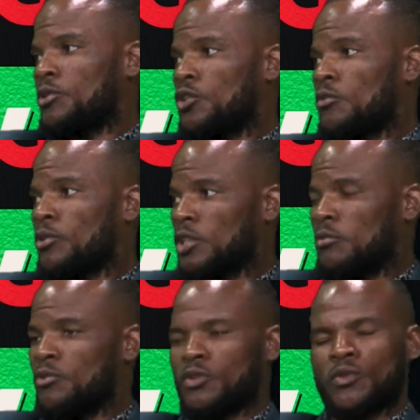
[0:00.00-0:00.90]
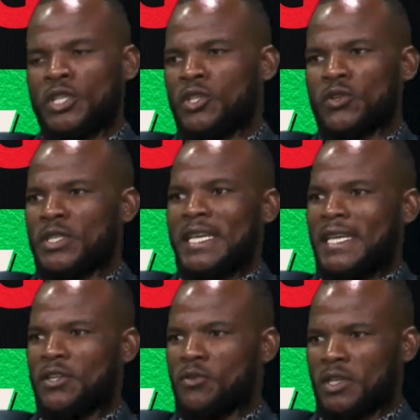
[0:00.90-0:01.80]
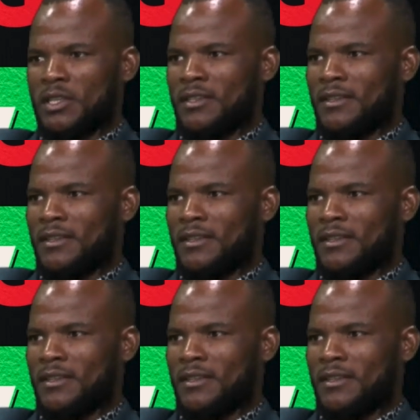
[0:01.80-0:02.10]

or Politburo to endorse anyone.